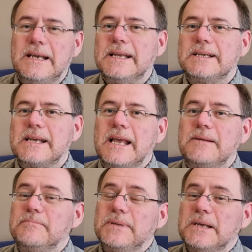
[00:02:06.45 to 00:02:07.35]
It
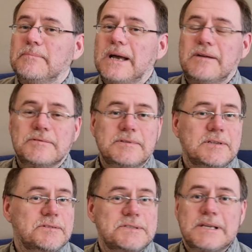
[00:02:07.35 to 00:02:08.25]
can be about
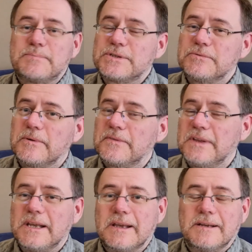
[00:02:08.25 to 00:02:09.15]
conceptual
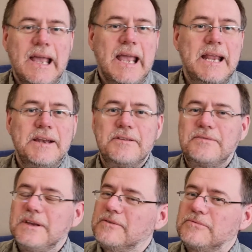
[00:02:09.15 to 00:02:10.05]
thinking.
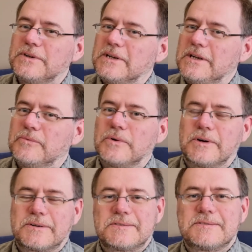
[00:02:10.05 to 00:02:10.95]
Anything really
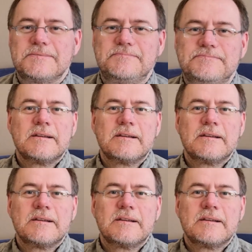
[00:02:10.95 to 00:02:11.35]
works.